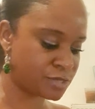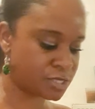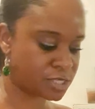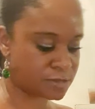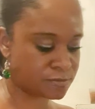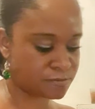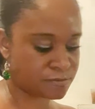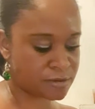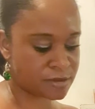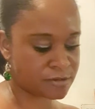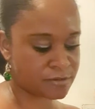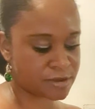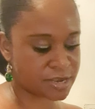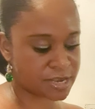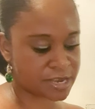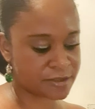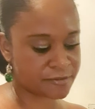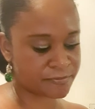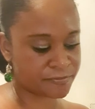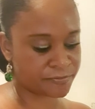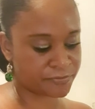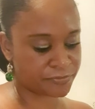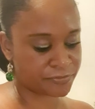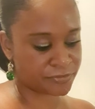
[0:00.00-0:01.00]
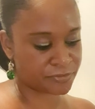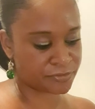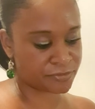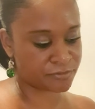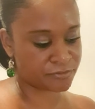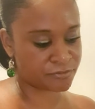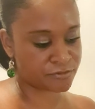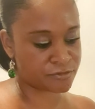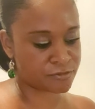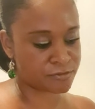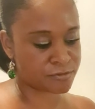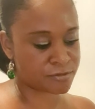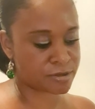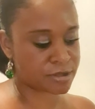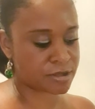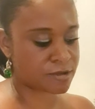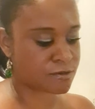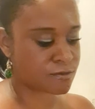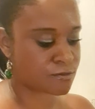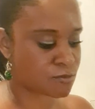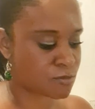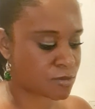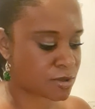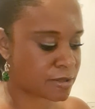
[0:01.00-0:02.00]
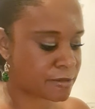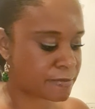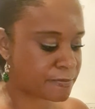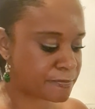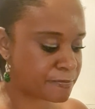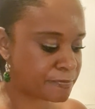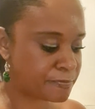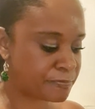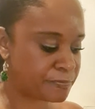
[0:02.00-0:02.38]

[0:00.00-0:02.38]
spirit for pile 1?